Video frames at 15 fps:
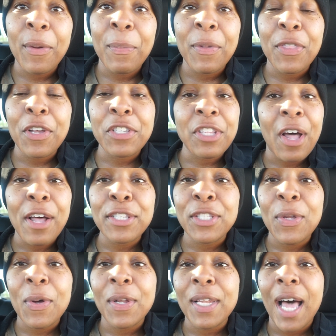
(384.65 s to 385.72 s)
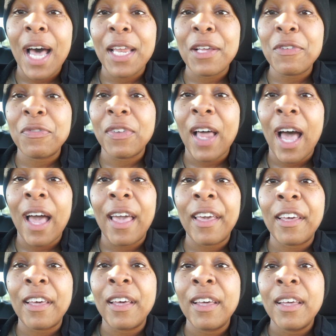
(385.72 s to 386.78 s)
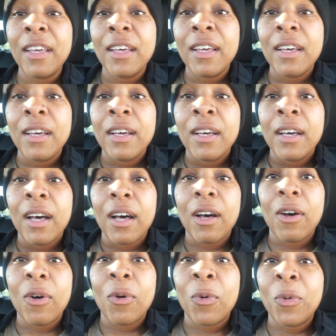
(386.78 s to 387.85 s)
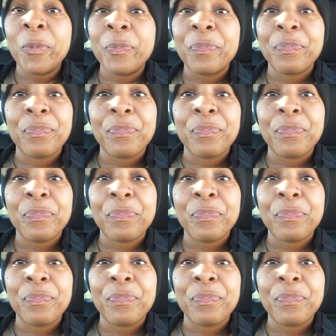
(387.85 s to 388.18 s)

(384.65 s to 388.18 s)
but there's also a lot of like, oh,